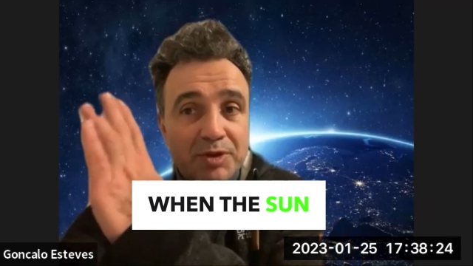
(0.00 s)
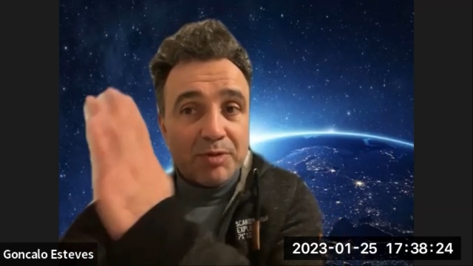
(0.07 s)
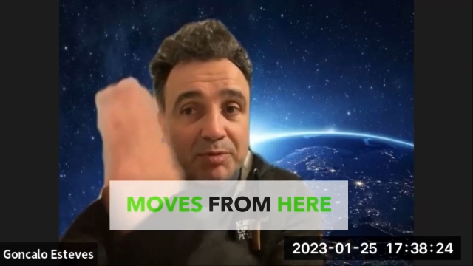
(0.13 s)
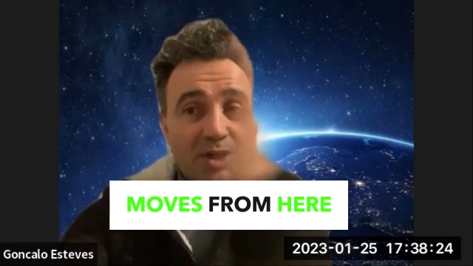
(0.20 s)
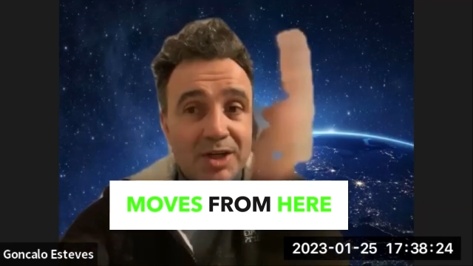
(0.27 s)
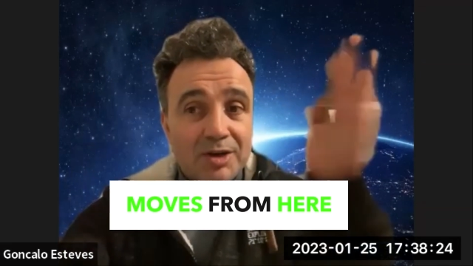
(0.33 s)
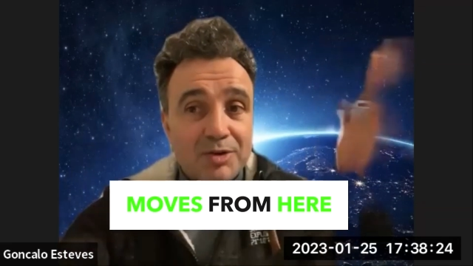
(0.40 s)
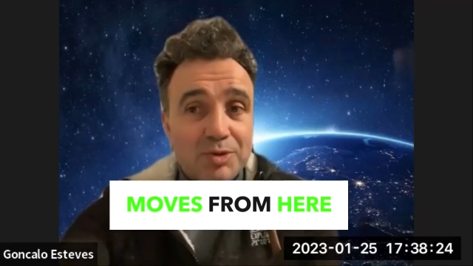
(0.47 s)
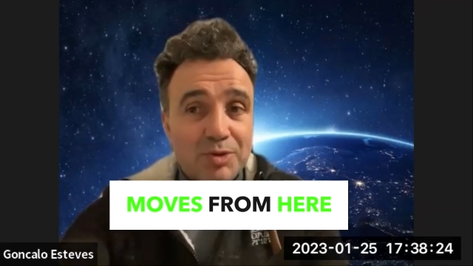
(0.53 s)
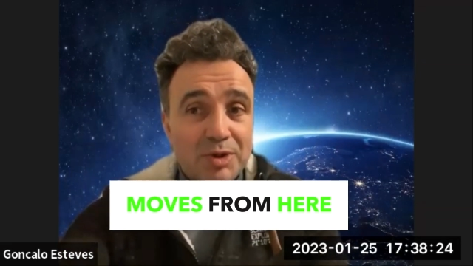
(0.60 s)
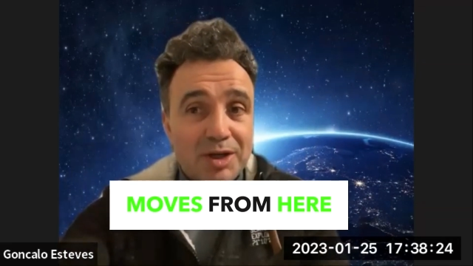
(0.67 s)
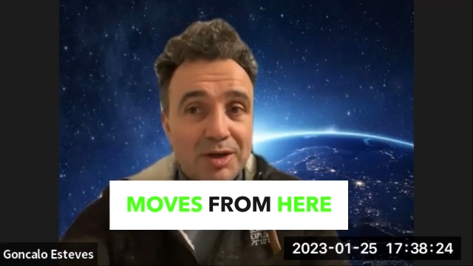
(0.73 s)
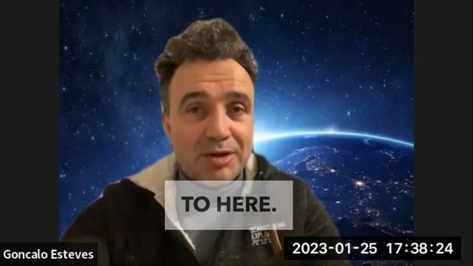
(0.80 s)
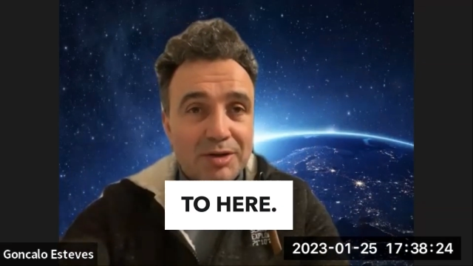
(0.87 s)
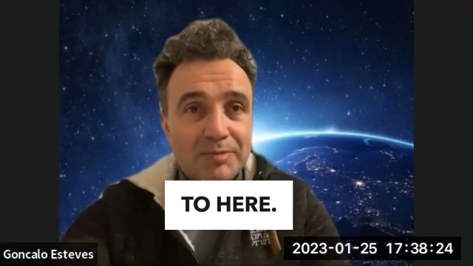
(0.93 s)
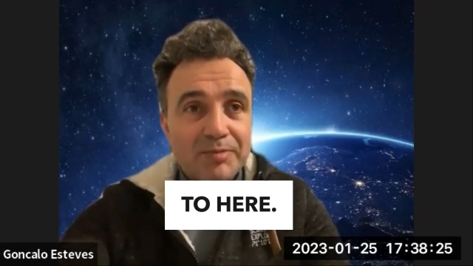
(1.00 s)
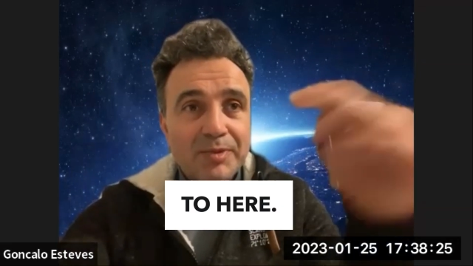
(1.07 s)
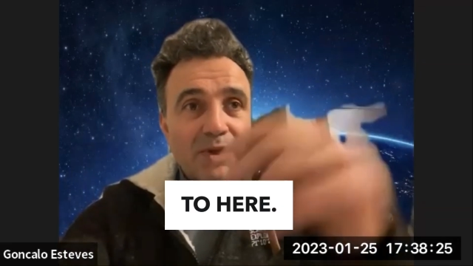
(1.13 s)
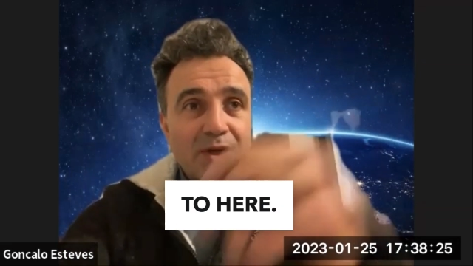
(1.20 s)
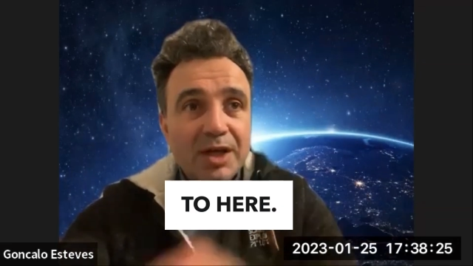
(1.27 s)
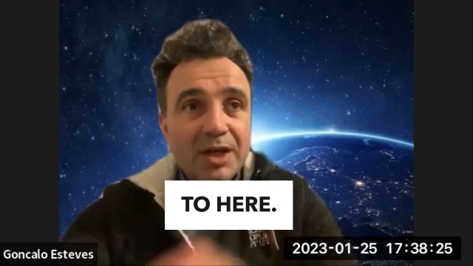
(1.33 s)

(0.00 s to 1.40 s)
moves from here to here.